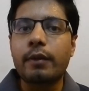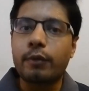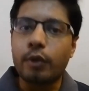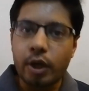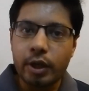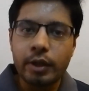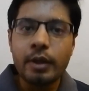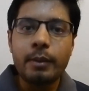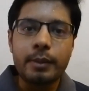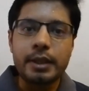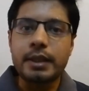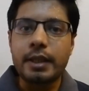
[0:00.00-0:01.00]
If not,
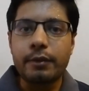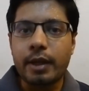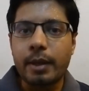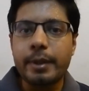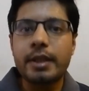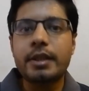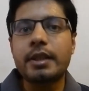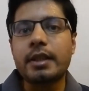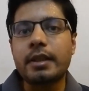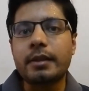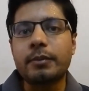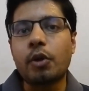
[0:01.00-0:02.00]
please leave a comment,
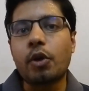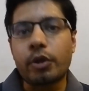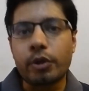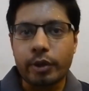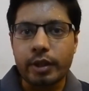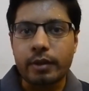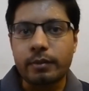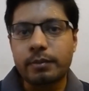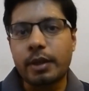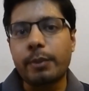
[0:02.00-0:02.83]
or you can